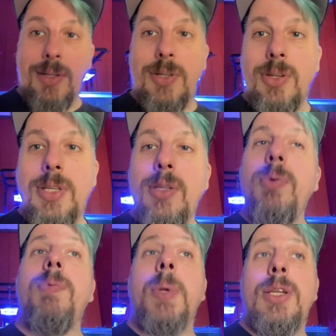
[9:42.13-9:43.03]
since
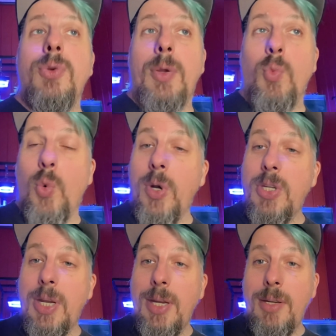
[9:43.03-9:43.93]
we've been doing water
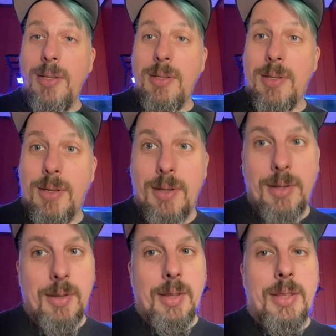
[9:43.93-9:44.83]
changes,
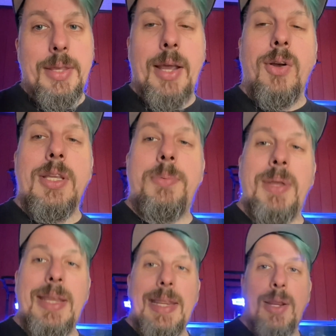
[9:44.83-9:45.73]
the algae's been
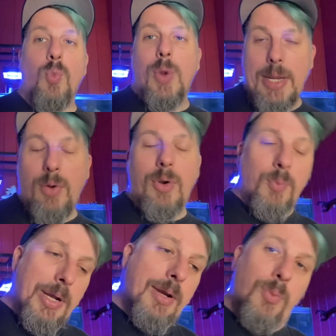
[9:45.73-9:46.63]
getting weaker and
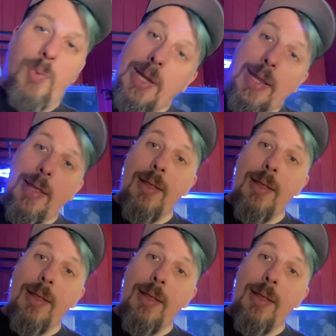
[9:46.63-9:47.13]
weaker and weaker.